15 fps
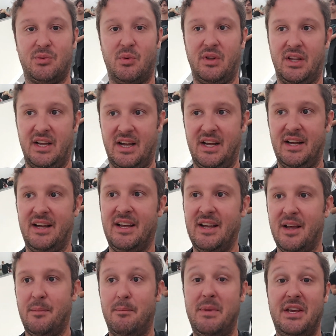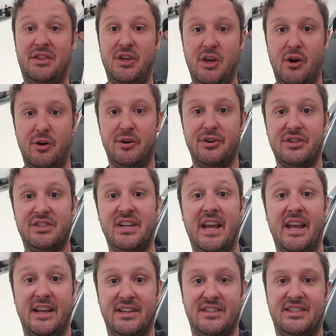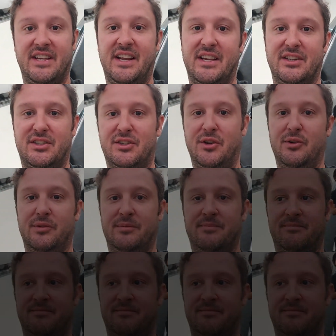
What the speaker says: will meet the owners and see it soon.